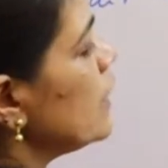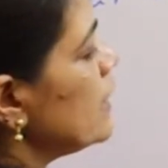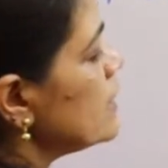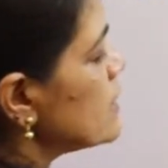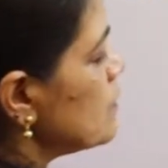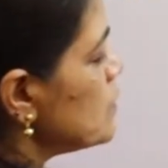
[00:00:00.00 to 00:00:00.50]

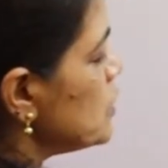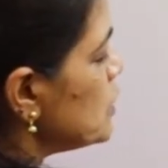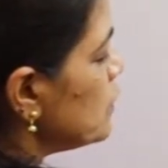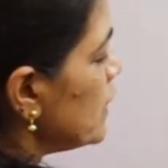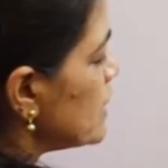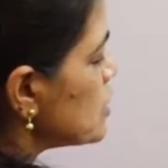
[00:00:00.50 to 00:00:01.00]
can
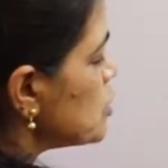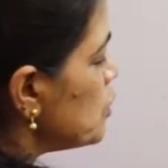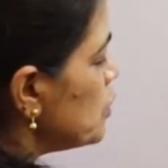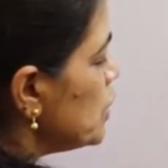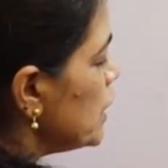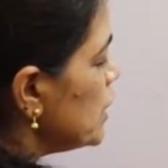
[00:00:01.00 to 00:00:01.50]
substitute as
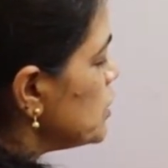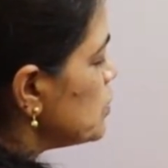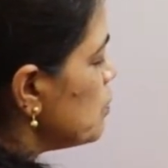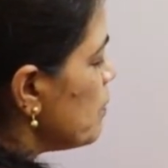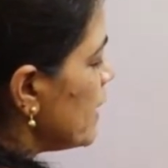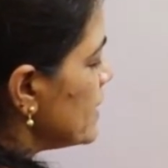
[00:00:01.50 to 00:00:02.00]

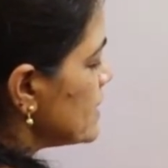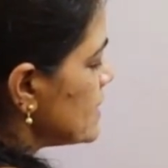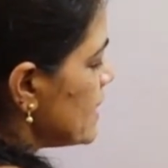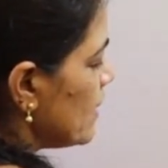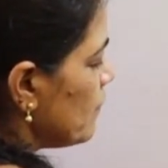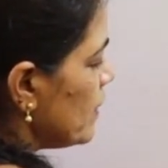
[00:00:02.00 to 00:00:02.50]
22 by
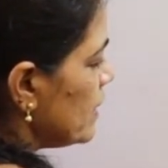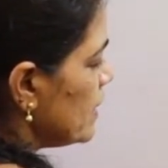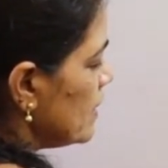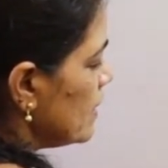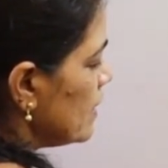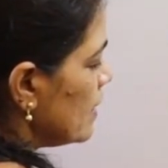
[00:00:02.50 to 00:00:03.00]
7,
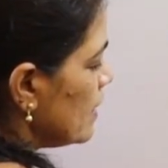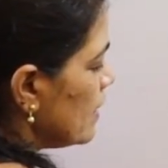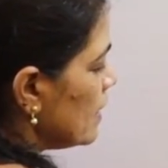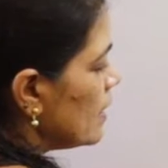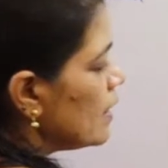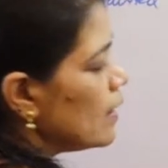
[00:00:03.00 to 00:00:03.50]

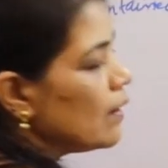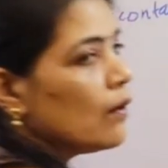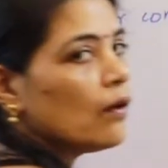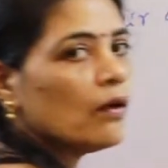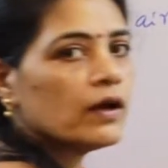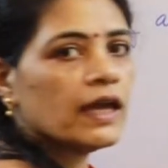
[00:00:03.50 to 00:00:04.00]

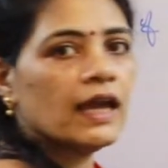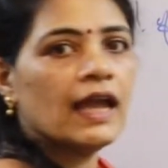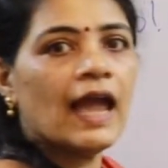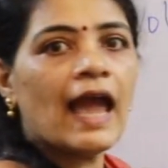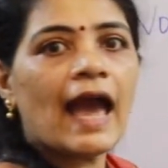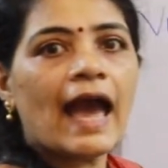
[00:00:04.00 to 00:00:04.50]
okay,
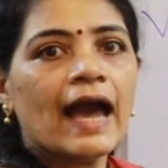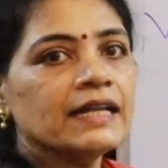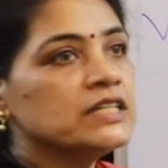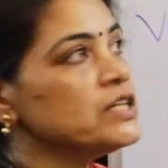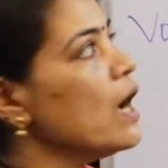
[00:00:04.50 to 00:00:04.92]
and